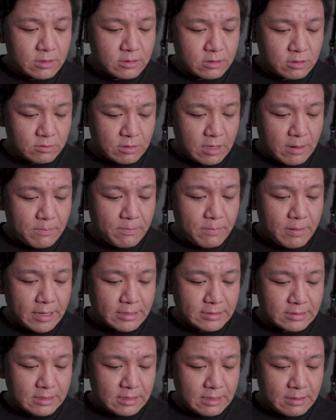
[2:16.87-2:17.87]
So they
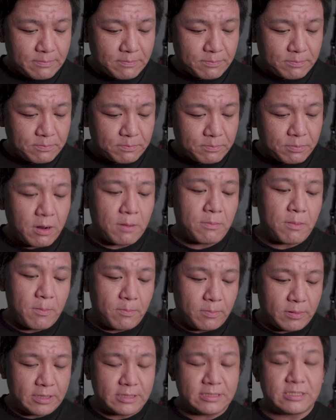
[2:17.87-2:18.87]
basically
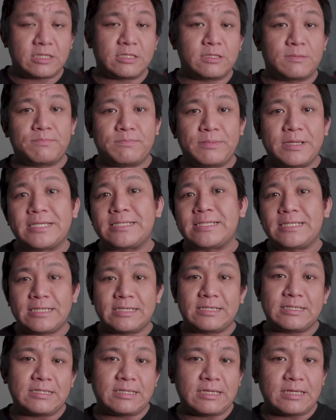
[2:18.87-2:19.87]
probably just
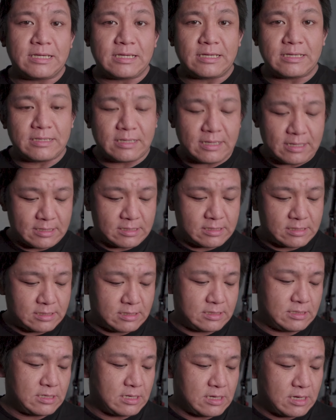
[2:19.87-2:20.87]
BCC
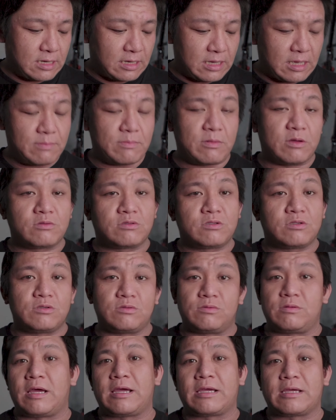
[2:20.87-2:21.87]
this uh, email
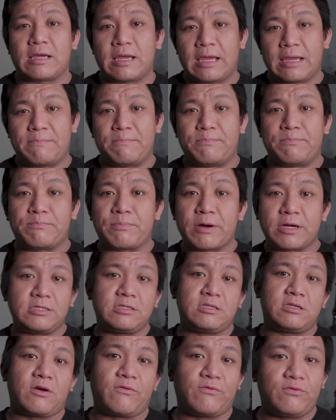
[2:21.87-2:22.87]
to like a
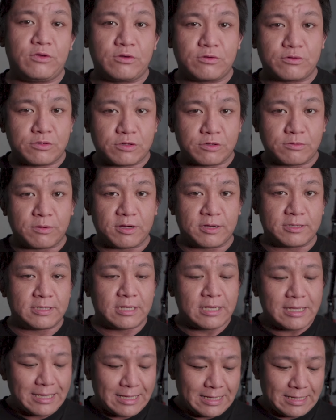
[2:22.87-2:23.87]
bunch of YouTubers
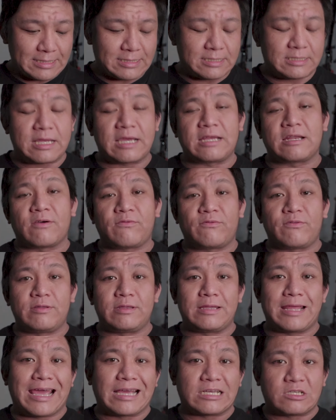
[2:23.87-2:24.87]
instead of
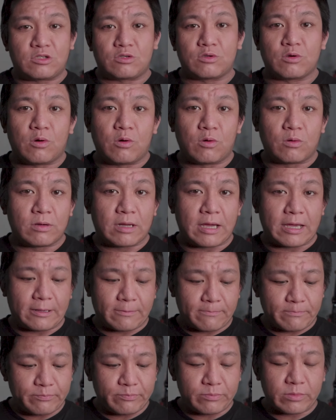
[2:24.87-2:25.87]
an actual like
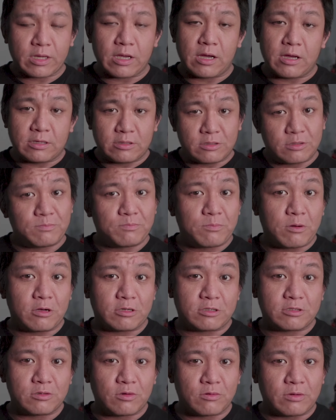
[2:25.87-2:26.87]
uh,
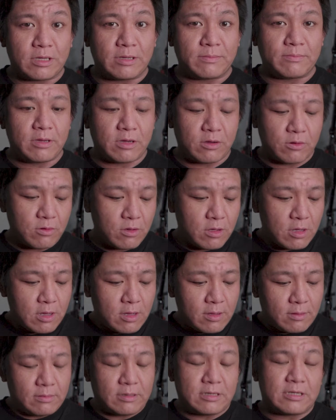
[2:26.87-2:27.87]
personal email
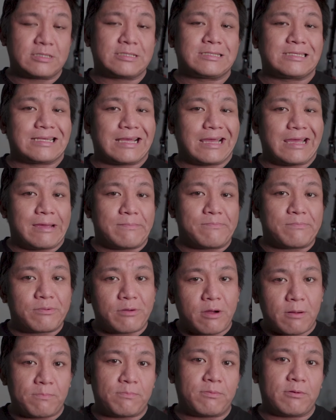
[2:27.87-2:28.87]
because a
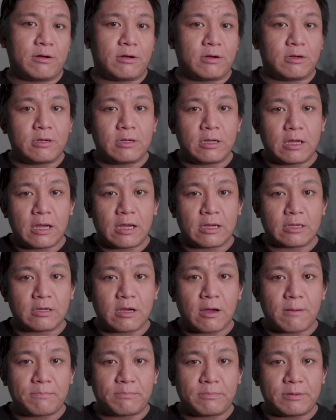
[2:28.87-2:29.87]
proper uh,
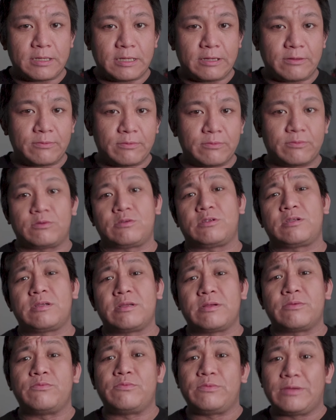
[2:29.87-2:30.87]
company would
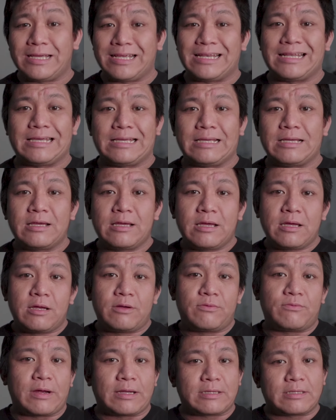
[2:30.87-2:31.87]
really
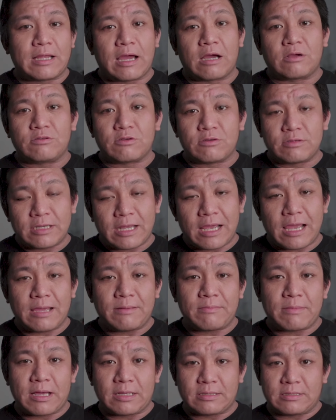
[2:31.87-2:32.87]
write down your
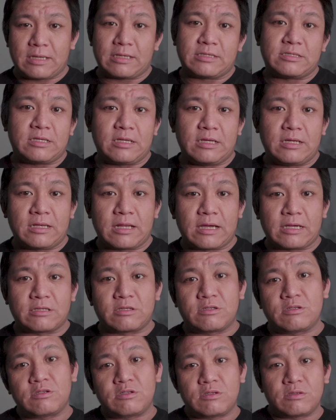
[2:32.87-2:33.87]
name and actually like
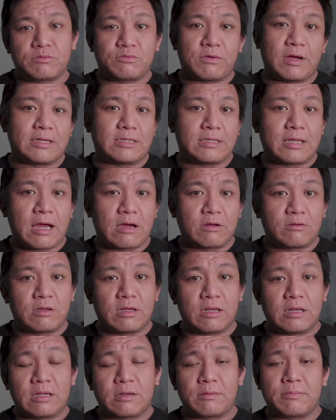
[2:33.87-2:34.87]
write down
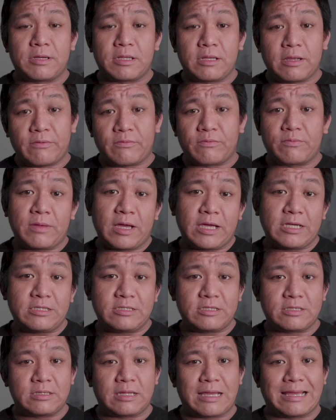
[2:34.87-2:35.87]
a little bit
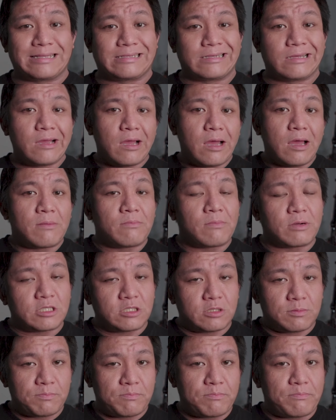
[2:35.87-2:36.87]
information and
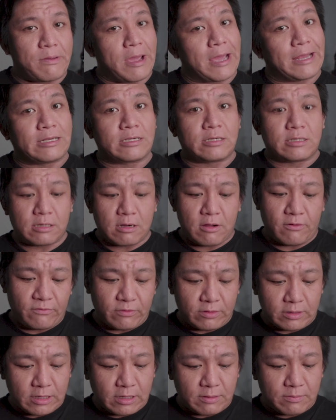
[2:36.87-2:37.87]
much better of
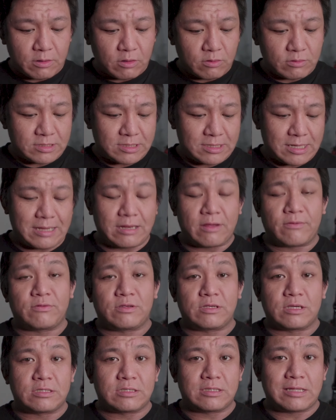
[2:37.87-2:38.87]
an email instead of
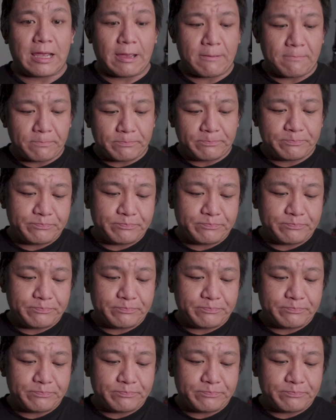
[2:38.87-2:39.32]
just a